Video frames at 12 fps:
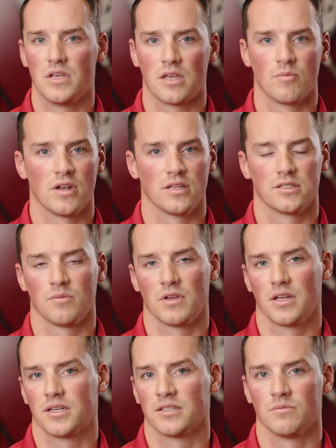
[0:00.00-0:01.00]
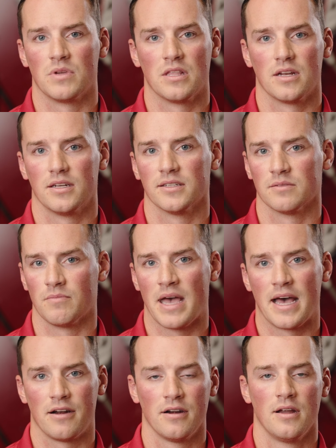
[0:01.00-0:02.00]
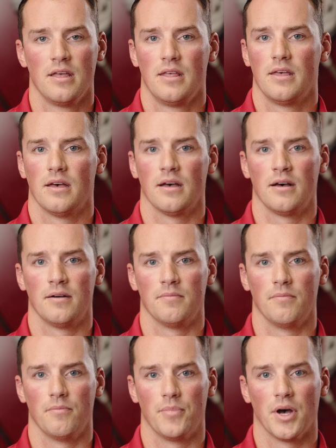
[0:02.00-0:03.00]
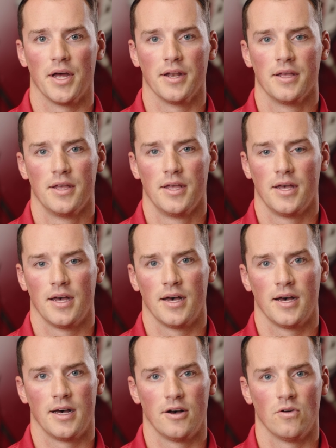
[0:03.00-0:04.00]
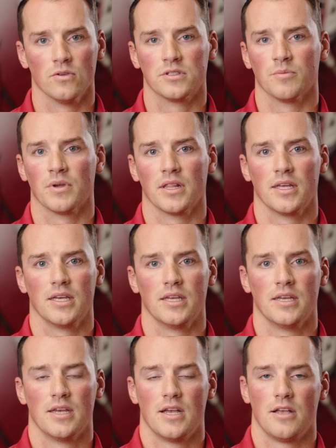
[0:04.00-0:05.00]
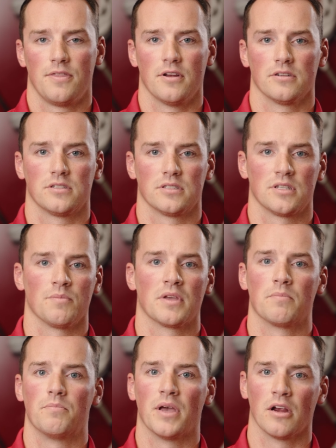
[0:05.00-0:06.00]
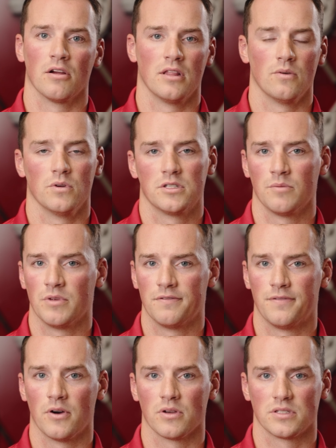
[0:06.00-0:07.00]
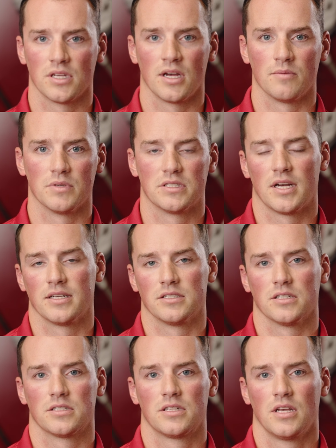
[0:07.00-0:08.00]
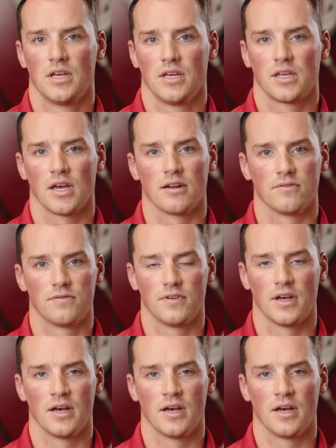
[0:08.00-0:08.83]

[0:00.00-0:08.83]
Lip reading: committed to something. It doesn't mean that it doesn't matter, but ultimately there's just something bigger that we should be focused on besides just kind of